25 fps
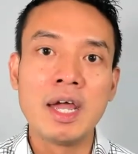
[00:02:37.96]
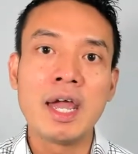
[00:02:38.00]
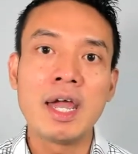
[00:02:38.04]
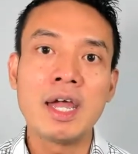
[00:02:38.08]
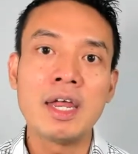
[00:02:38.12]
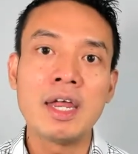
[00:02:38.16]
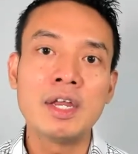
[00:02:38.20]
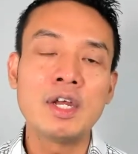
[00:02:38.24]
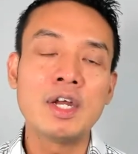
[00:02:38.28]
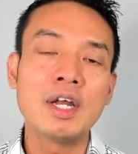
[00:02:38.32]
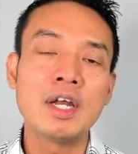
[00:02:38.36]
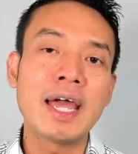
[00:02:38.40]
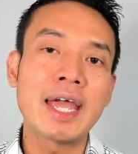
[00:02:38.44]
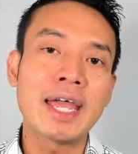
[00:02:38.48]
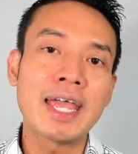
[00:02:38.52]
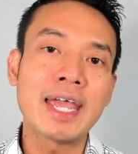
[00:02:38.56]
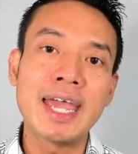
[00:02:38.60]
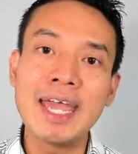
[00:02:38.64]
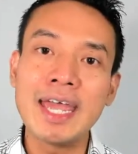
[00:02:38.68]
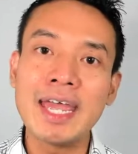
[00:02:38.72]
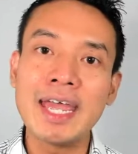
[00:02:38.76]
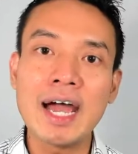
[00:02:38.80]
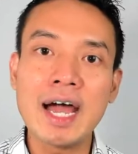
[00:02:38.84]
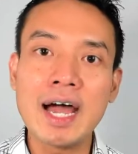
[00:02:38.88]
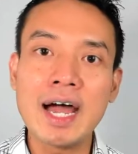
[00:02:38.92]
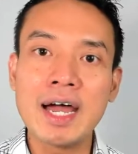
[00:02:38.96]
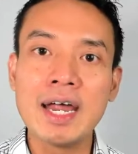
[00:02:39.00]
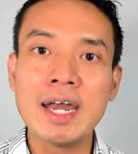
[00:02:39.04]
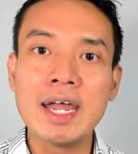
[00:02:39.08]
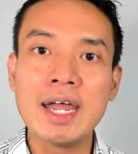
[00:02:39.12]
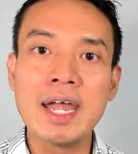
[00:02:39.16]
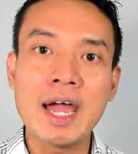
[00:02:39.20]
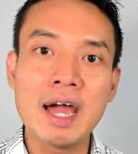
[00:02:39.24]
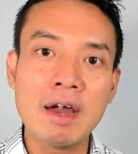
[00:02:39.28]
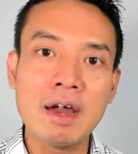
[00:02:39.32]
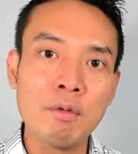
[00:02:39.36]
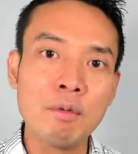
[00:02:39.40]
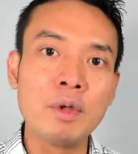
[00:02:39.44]
And you're like, hey
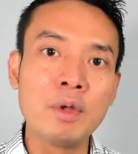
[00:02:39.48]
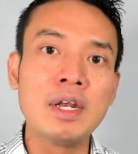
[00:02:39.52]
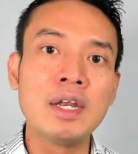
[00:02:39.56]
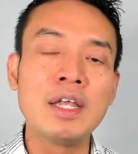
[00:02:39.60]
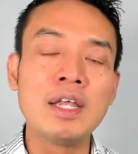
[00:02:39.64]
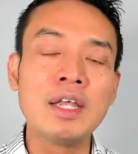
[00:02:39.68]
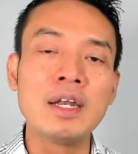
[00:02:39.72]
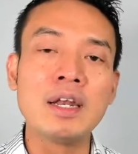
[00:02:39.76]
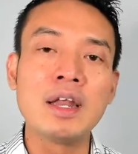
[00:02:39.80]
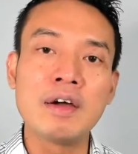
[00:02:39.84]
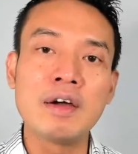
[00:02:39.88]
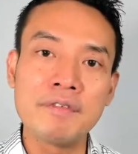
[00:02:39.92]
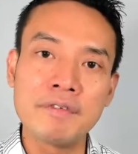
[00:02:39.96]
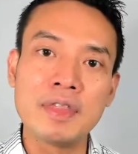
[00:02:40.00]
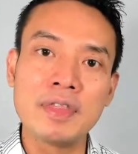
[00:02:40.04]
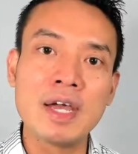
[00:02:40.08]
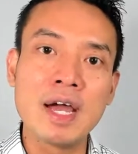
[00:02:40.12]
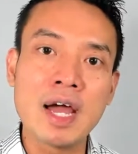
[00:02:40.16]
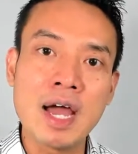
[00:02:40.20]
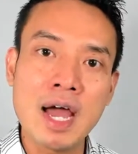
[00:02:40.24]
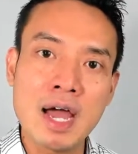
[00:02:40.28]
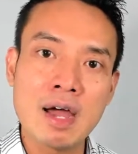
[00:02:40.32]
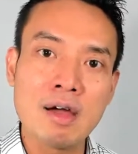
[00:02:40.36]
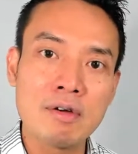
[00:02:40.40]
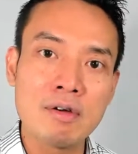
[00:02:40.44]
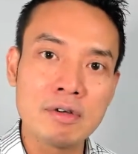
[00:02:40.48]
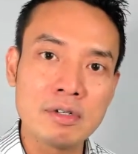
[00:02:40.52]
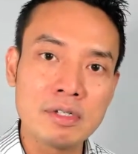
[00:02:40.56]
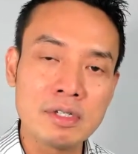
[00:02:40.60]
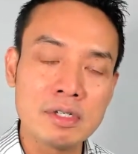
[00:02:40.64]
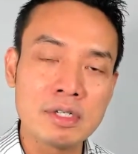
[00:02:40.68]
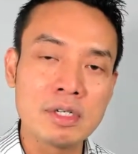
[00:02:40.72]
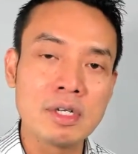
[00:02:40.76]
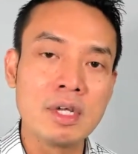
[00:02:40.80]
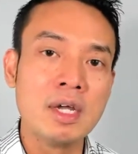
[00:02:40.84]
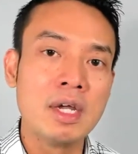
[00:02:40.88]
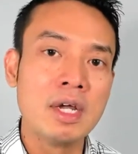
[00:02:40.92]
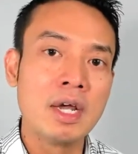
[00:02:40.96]
Ade, I really love the
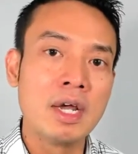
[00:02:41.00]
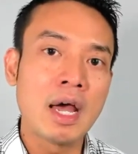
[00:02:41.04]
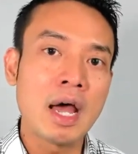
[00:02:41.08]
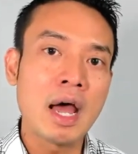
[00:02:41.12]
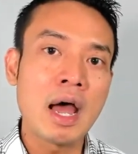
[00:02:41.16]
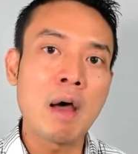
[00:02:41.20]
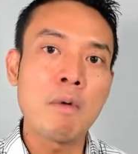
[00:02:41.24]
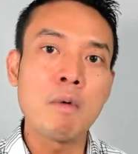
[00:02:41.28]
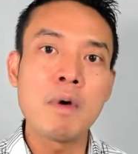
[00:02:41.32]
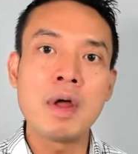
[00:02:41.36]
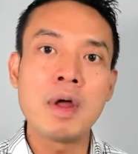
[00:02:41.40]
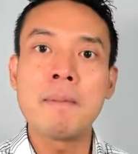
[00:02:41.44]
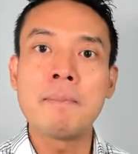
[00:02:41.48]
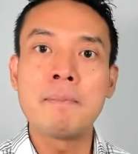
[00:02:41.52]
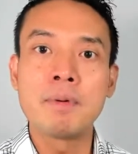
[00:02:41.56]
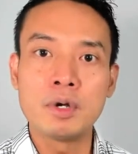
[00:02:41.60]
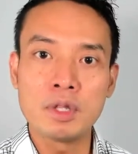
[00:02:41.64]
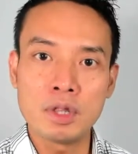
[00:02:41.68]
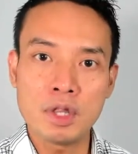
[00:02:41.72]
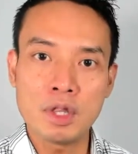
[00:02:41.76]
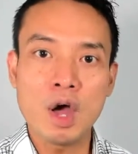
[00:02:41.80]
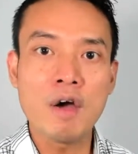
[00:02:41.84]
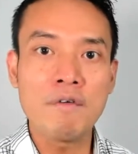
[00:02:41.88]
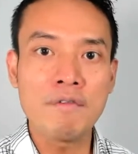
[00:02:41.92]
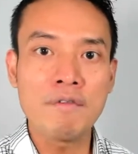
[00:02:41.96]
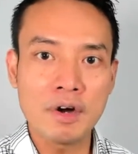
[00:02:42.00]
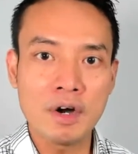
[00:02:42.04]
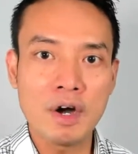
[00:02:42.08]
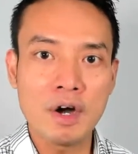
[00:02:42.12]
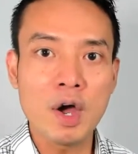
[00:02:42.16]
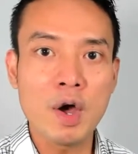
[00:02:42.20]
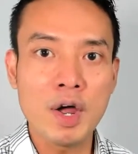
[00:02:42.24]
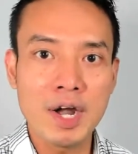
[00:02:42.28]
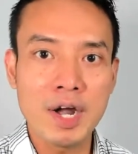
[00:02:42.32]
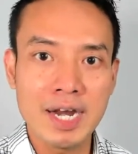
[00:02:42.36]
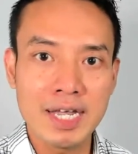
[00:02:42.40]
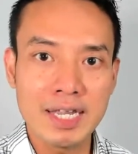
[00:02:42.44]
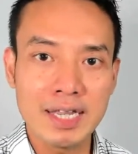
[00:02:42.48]
house. I wanna put offer
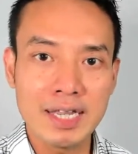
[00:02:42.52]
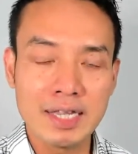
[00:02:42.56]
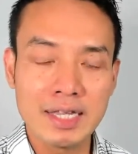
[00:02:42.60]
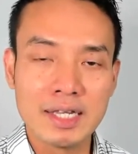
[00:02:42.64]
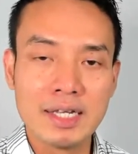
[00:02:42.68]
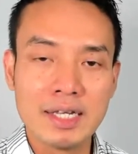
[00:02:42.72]
on it.